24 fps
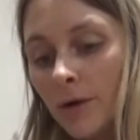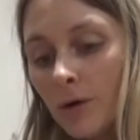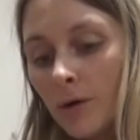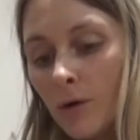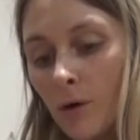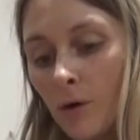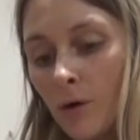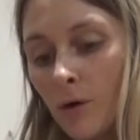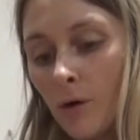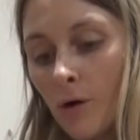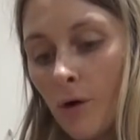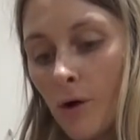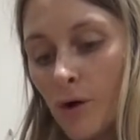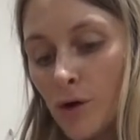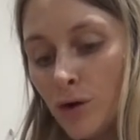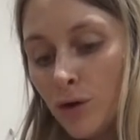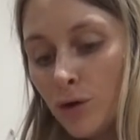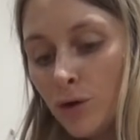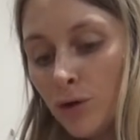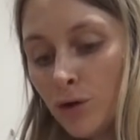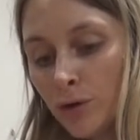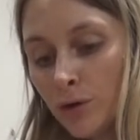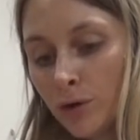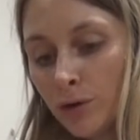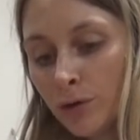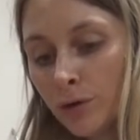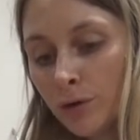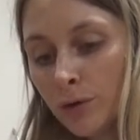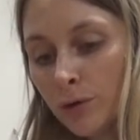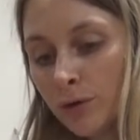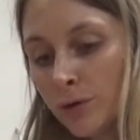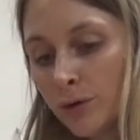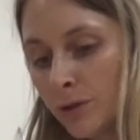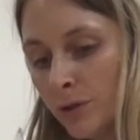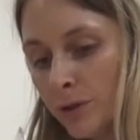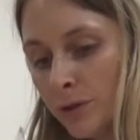or you
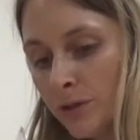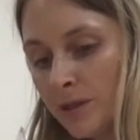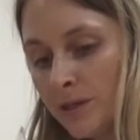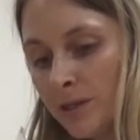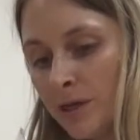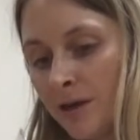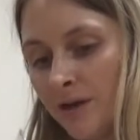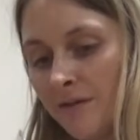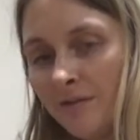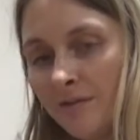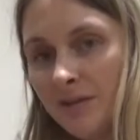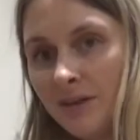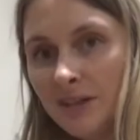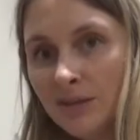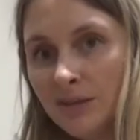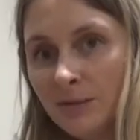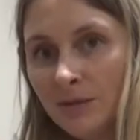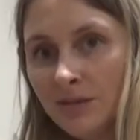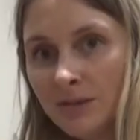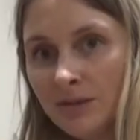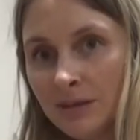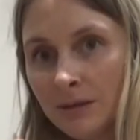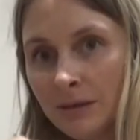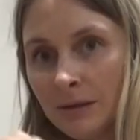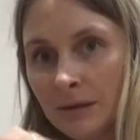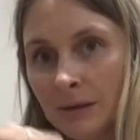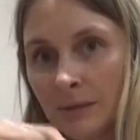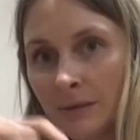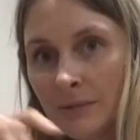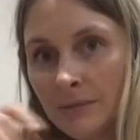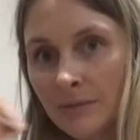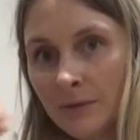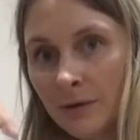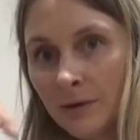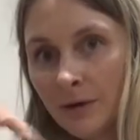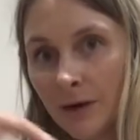could serve this with some
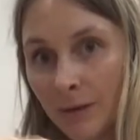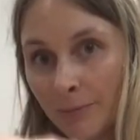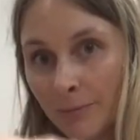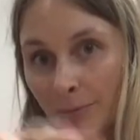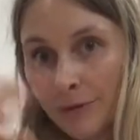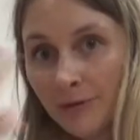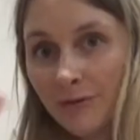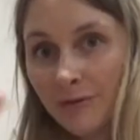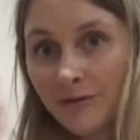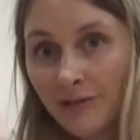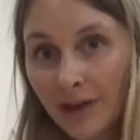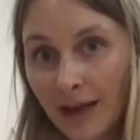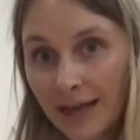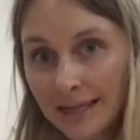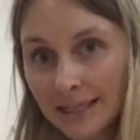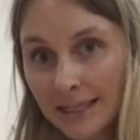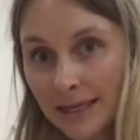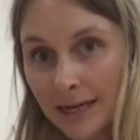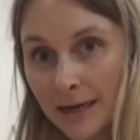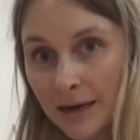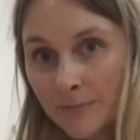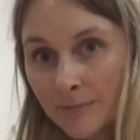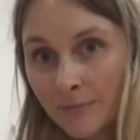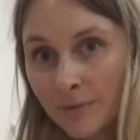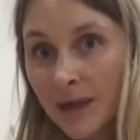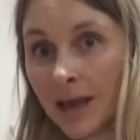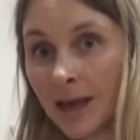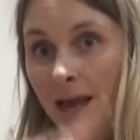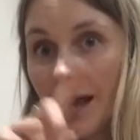crumbled feta.